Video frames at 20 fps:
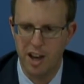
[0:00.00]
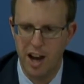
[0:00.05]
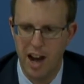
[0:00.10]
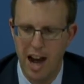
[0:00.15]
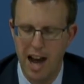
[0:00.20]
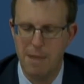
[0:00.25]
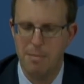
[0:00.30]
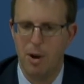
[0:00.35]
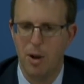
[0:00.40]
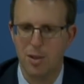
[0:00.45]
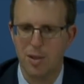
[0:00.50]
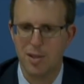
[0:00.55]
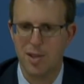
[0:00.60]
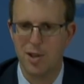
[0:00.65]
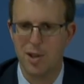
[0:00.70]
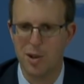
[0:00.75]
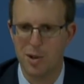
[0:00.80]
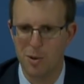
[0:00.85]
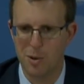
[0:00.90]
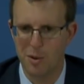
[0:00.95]
I'm
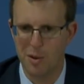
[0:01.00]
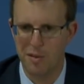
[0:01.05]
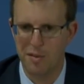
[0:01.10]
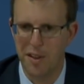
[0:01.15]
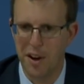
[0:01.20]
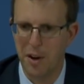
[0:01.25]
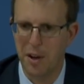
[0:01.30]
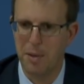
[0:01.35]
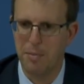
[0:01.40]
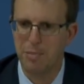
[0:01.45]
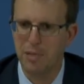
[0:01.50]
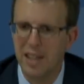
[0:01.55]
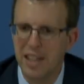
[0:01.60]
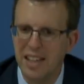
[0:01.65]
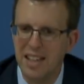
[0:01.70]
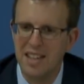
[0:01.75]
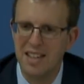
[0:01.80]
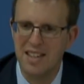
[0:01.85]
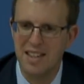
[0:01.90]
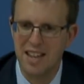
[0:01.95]
also very
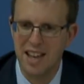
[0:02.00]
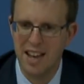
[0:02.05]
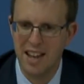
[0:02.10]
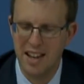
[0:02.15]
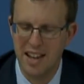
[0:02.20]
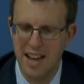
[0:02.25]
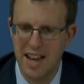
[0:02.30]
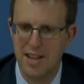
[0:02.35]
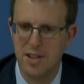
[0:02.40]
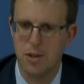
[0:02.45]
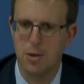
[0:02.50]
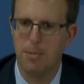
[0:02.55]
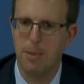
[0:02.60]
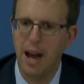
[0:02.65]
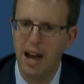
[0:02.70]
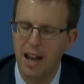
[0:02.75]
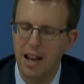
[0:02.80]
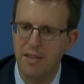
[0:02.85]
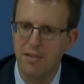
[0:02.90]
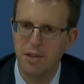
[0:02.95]
pleased that
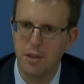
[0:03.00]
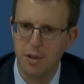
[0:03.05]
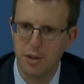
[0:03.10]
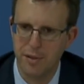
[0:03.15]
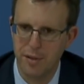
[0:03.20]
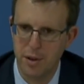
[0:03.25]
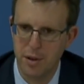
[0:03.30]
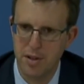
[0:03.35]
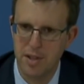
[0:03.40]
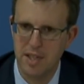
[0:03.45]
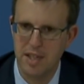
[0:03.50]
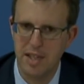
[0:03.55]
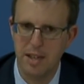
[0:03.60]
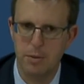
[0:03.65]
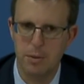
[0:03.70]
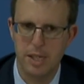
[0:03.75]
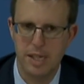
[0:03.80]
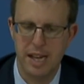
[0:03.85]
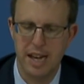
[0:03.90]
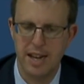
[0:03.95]
Nazarbayev University
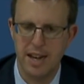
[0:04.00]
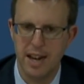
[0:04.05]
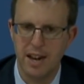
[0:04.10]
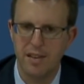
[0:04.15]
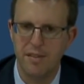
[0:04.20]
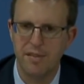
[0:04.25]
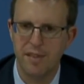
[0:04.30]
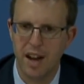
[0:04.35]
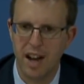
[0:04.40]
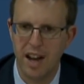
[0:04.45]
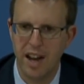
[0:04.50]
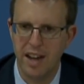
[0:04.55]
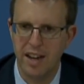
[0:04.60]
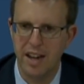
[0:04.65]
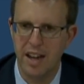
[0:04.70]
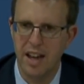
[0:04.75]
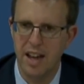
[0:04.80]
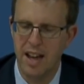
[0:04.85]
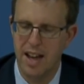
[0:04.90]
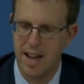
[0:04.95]
was identified
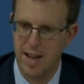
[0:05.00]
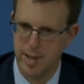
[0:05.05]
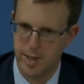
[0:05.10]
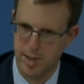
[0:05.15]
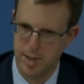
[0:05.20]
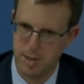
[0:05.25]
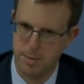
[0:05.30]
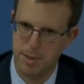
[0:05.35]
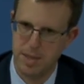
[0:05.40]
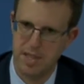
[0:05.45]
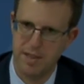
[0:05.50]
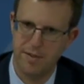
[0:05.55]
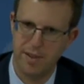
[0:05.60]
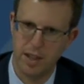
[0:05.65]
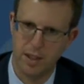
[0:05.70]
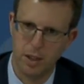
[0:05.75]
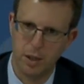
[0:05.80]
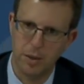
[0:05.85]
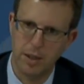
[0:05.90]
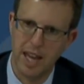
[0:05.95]
as a
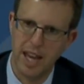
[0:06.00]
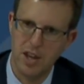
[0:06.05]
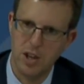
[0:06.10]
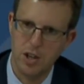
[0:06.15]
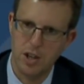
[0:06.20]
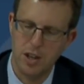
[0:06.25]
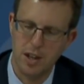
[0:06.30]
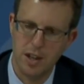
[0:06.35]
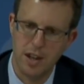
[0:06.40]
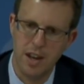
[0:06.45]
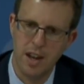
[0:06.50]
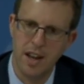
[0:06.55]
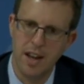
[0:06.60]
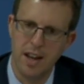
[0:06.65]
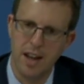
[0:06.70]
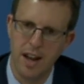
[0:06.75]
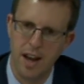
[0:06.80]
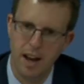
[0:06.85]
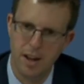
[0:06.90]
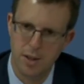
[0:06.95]
specific location
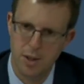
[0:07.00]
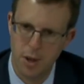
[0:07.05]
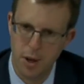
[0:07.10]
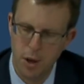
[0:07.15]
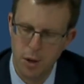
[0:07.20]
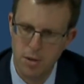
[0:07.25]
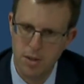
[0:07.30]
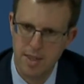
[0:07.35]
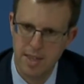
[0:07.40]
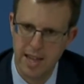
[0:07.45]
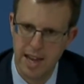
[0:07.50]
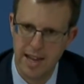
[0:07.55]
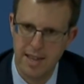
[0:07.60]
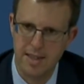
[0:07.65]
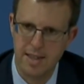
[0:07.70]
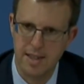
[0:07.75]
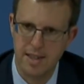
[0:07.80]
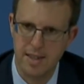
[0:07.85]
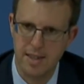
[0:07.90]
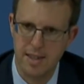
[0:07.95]
uh, to host the
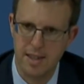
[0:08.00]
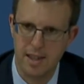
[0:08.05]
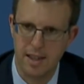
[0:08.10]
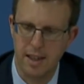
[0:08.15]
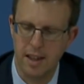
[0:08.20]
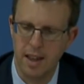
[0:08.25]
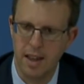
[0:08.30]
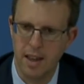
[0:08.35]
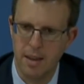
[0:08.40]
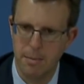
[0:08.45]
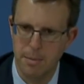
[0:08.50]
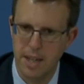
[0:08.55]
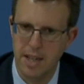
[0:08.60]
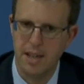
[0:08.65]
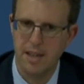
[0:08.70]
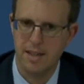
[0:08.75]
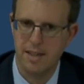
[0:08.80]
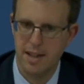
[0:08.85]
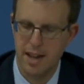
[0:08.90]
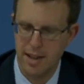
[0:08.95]
ISTC
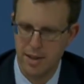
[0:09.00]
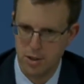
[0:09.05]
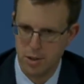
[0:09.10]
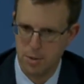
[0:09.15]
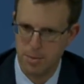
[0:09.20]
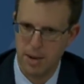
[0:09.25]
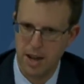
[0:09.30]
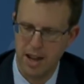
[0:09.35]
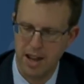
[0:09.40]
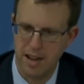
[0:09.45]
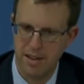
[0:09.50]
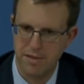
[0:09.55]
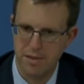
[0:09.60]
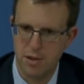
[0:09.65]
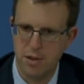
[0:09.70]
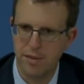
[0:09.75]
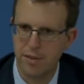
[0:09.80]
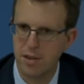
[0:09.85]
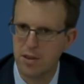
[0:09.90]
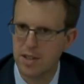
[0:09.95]
because Nazarbayev
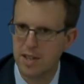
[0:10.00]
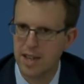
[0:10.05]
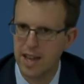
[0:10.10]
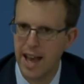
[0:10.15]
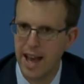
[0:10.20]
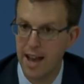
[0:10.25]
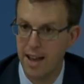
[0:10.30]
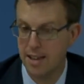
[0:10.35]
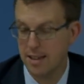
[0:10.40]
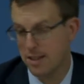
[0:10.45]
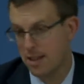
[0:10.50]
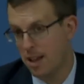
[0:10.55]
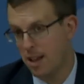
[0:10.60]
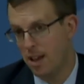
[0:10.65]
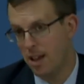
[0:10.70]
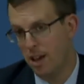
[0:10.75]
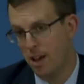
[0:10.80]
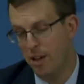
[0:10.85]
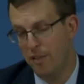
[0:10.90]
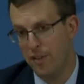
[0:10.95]
University has
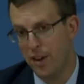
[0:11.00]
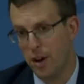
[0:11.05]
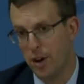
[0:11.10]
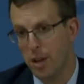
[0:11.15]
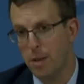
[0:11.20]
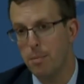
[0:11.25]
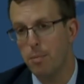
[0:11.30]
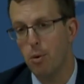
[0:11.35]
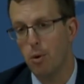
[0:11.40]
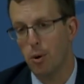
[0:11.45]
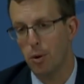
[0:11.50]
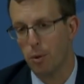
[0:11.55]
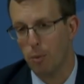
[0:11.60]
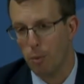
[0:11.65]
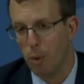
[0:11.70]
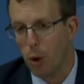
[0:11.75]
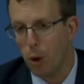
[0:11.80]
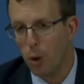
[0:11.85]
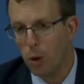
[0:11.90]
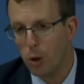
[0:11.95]
a very important
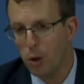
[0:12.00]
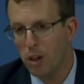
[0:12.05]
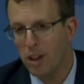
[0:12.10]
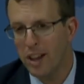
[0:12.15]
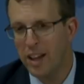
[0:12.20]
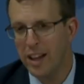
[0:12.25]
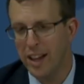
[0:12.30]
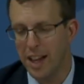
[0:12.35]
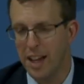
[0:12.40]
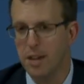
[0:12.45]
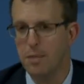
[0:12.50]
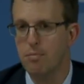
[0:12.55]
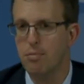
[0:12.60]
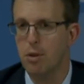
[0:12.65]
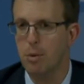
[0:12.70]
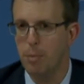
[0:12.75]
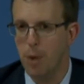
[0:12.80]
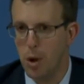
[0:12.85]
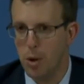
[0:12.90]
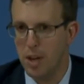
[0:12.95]
role in
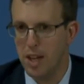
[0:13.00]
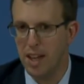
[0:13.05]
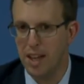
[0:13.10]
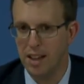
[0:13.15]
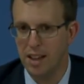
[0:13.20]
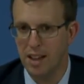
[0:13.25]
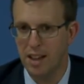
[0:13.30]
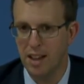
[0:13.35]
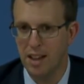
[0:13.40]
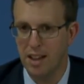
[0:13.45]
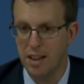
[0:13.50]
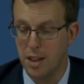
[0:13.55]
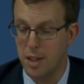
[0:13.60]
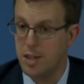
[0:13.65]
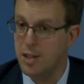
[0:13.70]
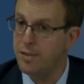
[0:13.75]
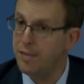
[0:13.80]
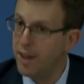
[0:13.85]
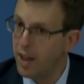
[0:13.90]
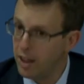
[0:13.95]
promoting the
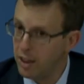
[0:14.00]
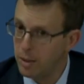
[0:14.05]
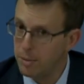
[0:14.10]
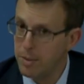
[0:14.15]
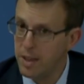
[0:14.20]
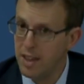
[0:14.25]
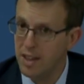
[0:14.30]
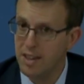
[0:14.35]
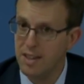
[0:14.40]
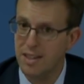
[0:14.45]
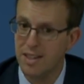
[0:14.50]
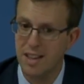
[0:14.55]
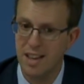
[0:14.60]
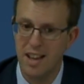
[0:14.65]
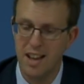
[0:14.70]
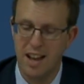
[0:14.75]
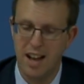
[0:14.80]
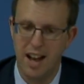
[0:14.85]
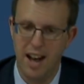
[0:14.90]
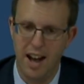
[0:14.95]
development
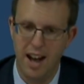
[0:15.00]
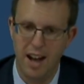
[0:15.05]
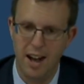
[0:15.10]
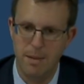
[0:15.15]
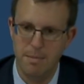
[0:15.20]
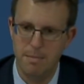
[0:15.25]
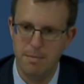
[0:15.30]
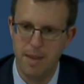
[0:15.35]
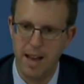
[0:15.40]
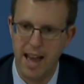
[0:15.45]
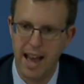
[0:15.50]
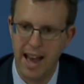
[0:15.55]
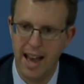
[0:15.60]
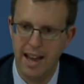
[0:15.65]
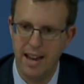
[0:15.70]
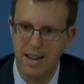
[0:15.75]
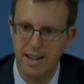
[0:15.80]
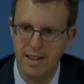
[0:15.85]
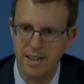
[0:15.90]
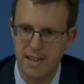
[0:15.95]
um,
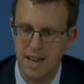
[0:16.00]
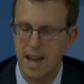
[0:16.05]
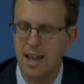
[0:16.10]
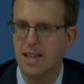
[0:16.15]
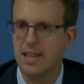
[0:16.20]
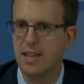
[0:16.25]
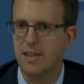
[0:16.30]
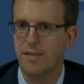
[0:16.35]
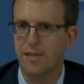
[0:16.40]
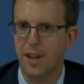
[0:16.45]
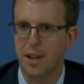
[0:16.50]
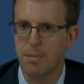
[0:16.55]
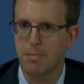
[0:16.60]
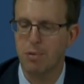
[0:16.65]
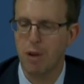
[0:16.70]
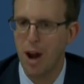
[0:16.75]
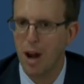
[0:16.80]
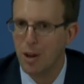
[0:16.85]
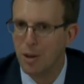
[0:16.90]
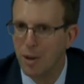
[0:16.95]
and scientific
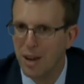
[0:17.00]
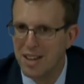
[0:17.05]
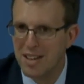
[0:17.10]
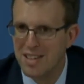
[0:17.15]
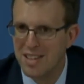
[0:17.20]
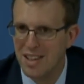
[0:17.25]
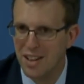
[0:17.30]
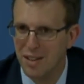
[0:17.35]
progress